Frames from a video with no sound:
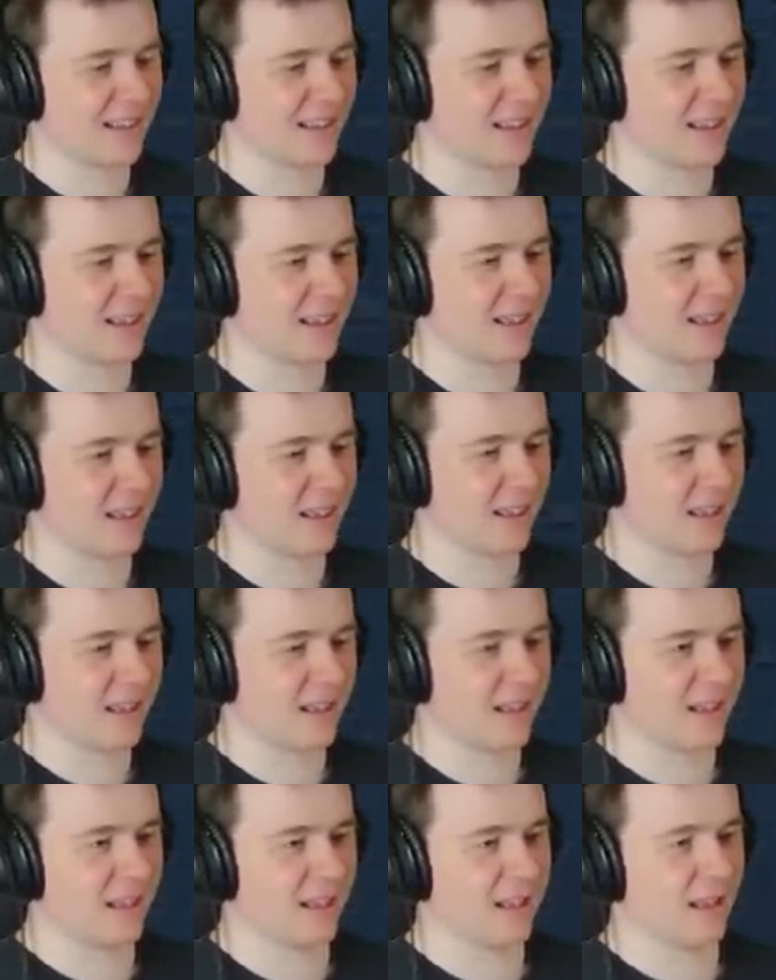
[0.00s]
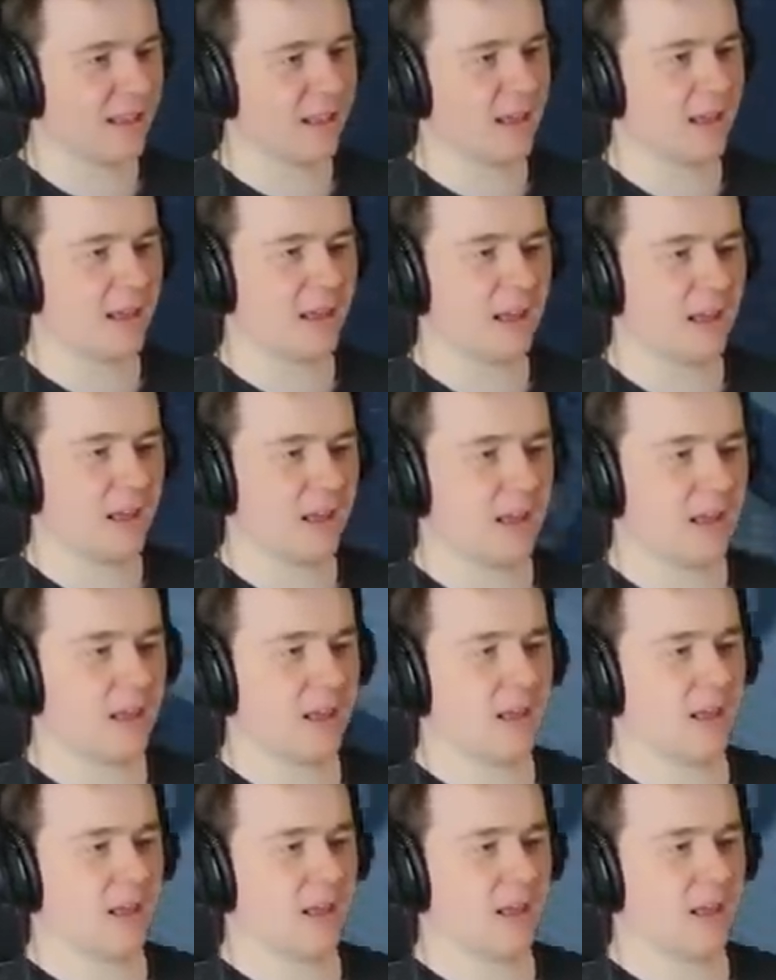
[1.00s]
(silence)